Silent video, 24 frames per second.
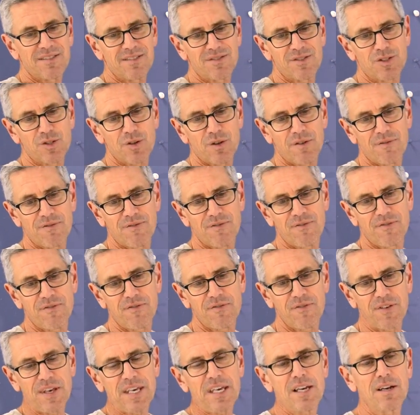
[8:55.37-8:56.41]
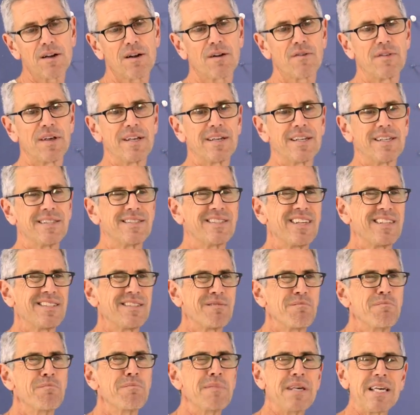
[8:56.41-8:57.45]
sort of fear that it
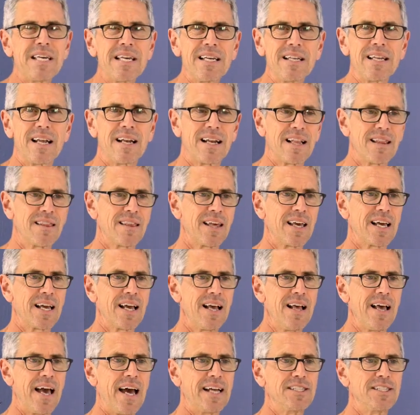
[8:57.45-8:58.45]
doesn't mean anything,